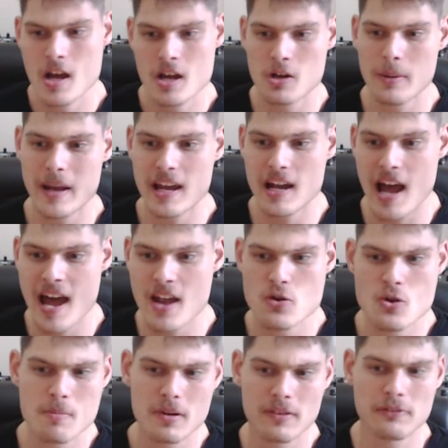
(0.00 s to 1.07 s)
Coming in at
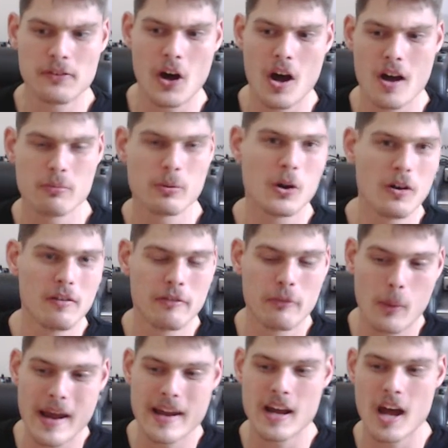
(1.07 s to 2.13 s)
number 5, we've got
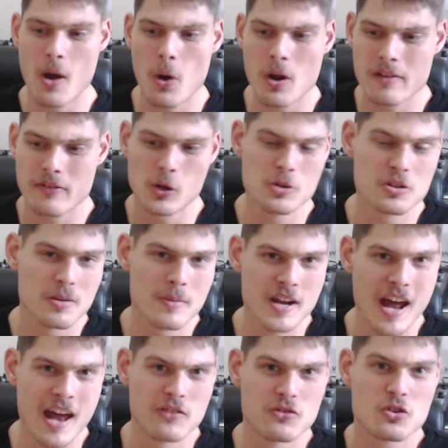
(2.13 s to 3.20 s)
Fuego, Oliver Hunterman
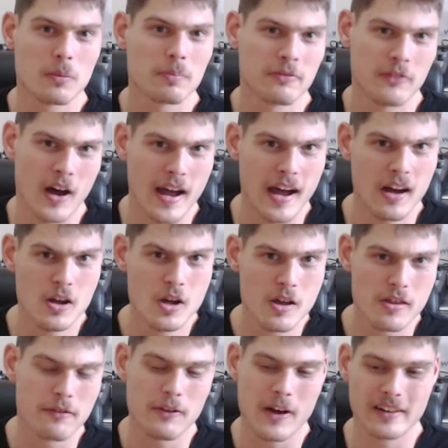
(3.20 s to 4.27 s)
and Dubfire,
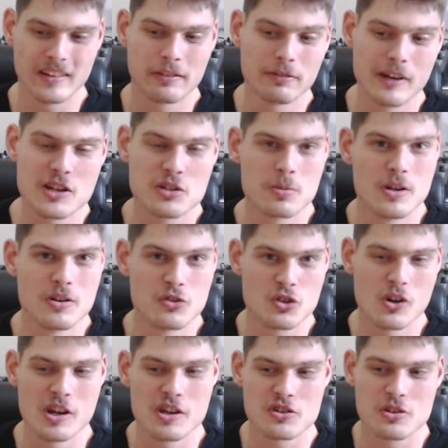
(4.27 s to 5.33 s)
the fiery Frenchman
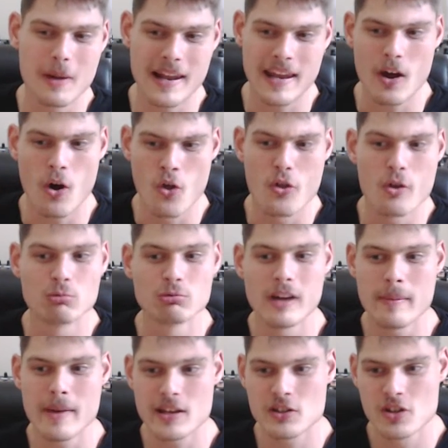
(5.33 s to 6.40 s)
Julian Joelli on the
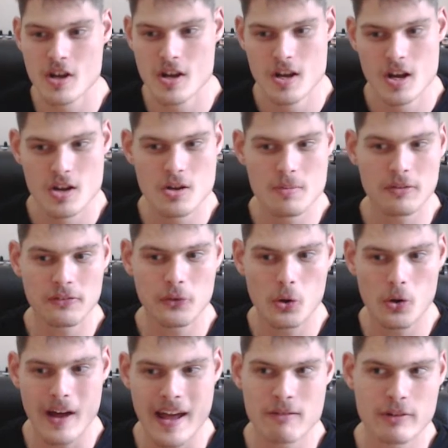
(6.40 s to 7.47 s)
remix. Number
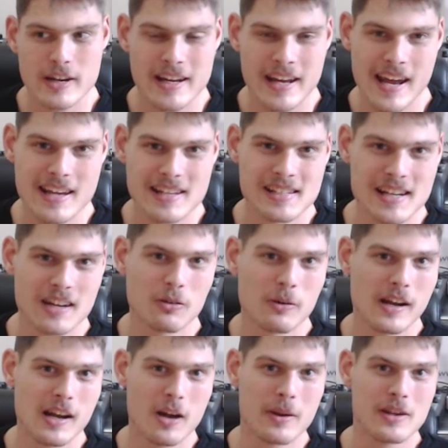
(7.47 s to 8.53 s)
4, Enrique
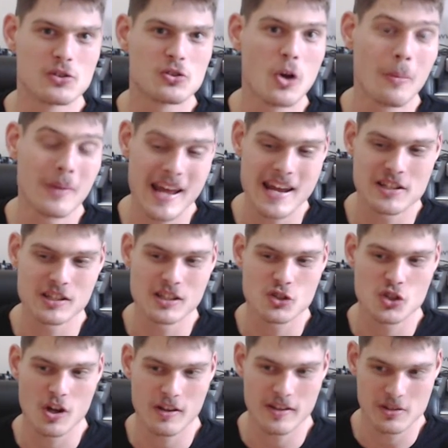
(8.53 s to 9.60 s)
Sanguilo, he's dominating the
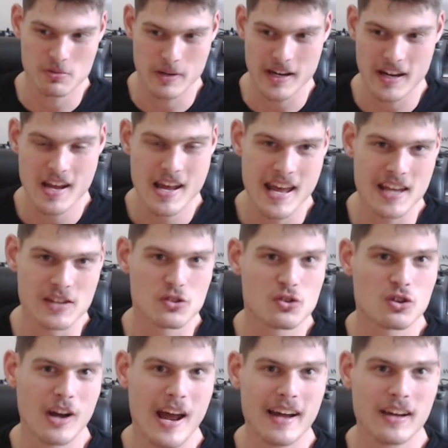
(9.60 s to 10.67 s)
chart this week, his
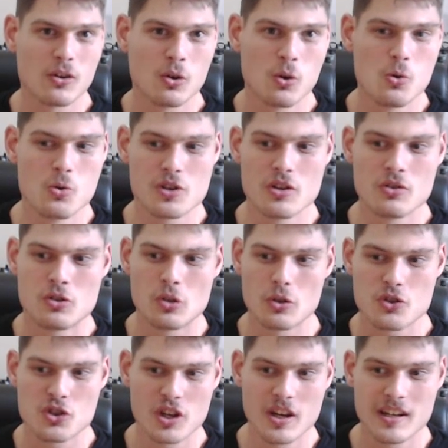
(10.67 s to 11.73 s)
track called
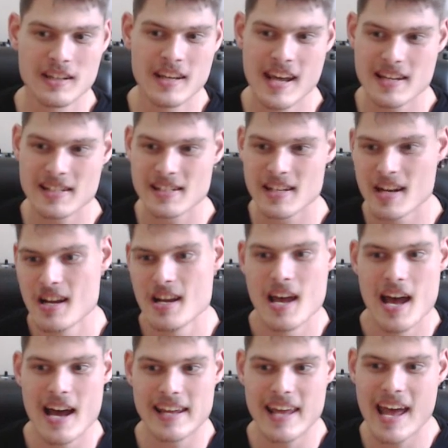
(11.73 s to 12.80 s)
Dutch Kiss.
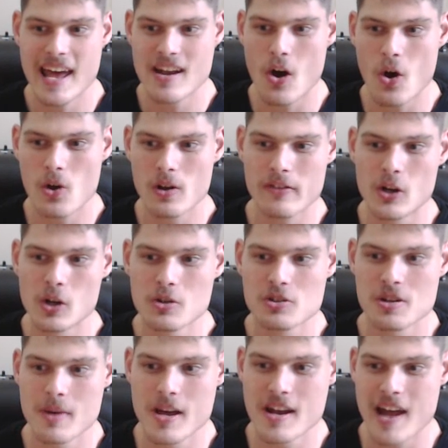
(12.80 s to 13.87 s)
Again, Oliver
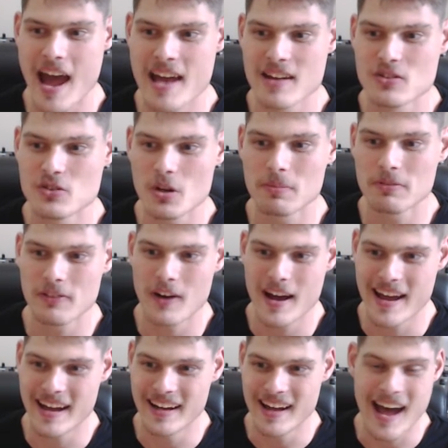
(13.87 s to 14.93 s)
Hunterman and
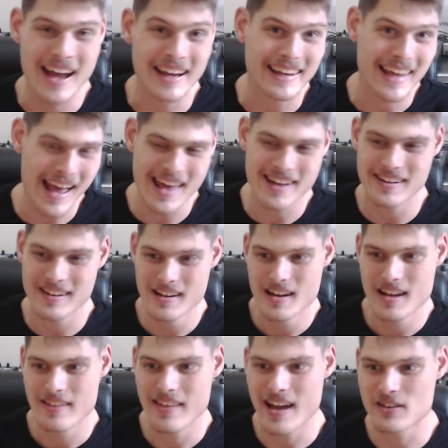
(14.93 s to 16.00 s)
Dubfire, again,
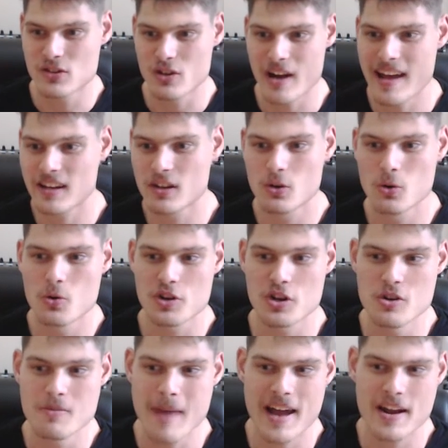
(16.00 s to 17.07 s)
their track called
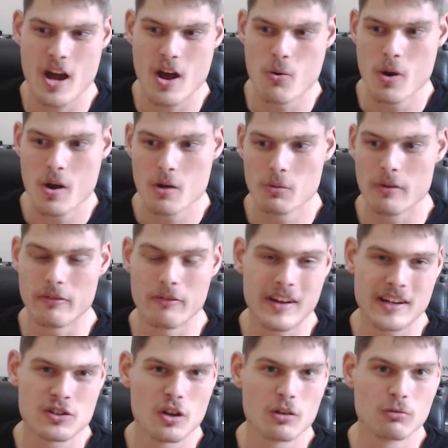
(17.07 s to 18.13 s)
Humano with
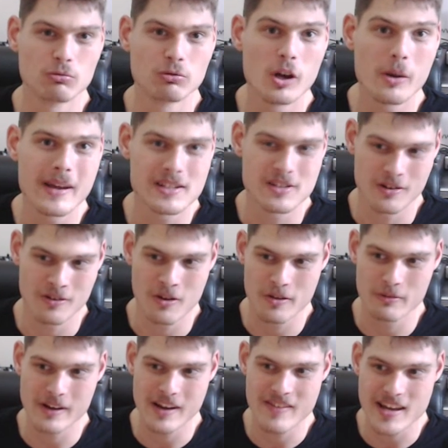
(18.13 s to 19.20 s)
Victor Ruiz on the
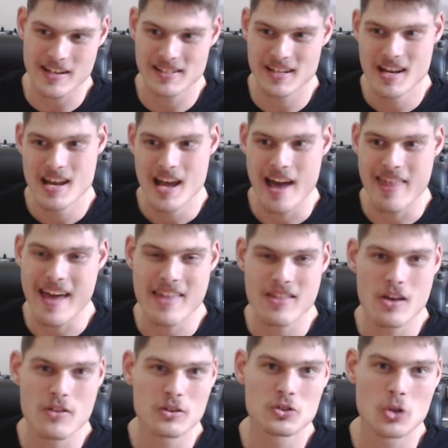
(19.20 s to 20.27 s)
remix. And then
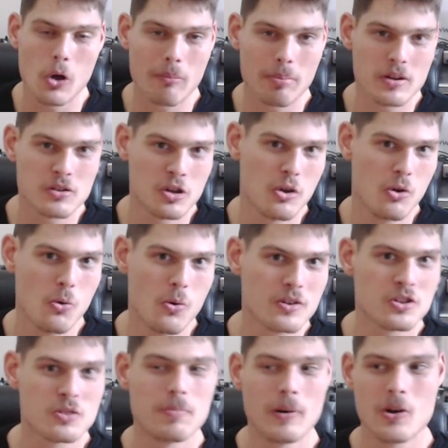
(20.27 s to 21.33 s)
the top 2
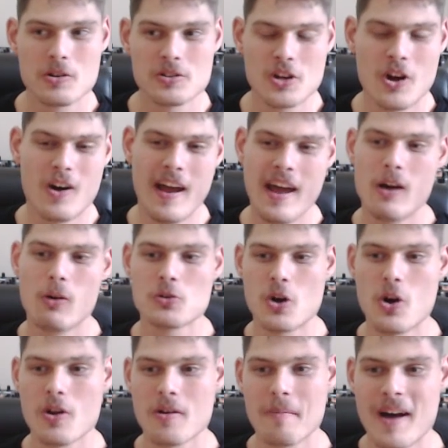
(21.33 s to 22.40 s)
spots are held
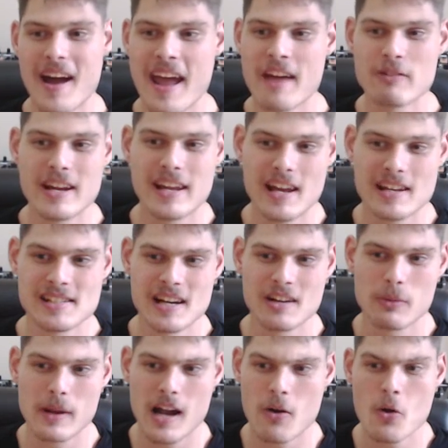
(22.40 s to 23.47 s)
on by Enrique
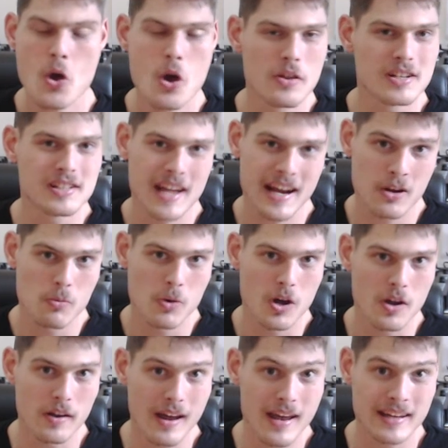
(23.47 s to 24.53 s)
Sanguilo. The second
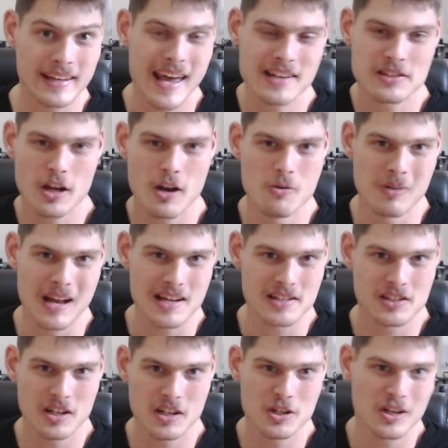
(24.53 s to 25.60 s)
one, Ghetto
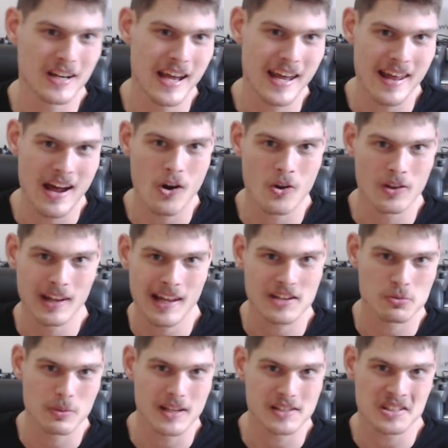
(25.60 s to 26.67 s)
Blaster, you can hear that on
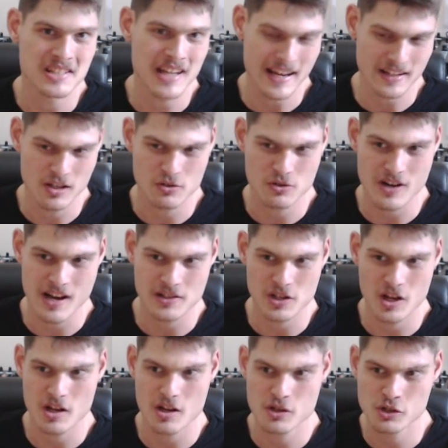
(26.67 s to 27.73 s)
last week's
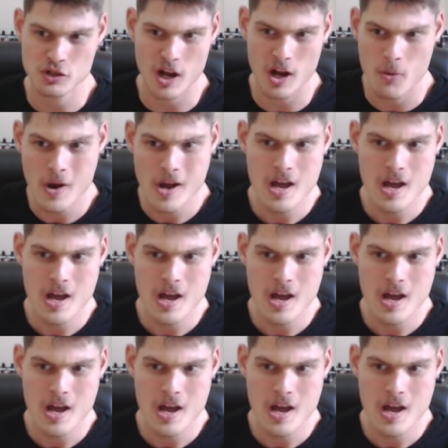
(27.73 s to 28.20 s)
TechnoStrasse show.